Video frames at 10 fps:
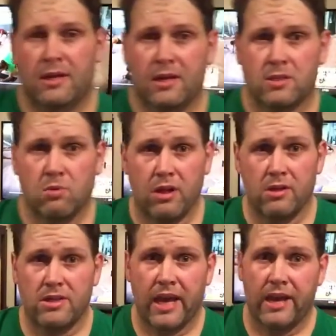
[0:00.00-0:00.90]
It's one of
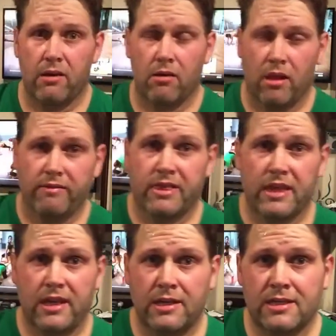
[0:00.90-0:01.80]
those hate it or love it
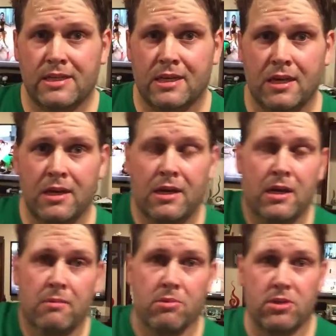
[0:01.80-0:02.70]
things.
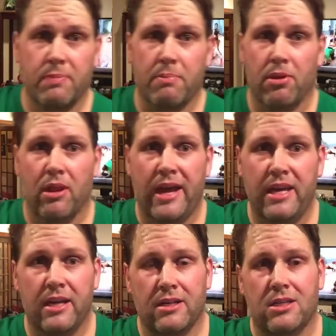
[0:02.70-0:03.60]
Most people
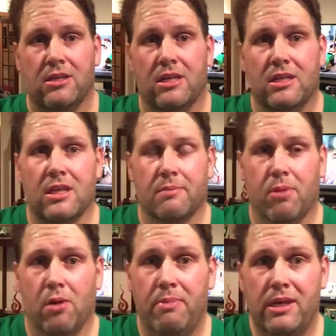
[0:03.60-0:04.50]
like it until you get to the
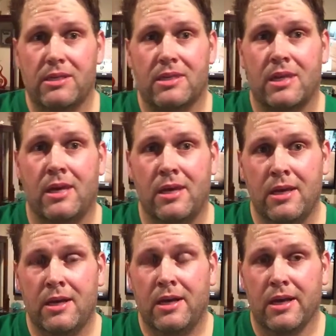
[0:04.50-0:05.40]
burpees,
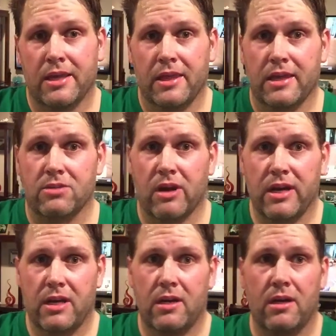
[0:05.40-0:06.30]
and then they dread it.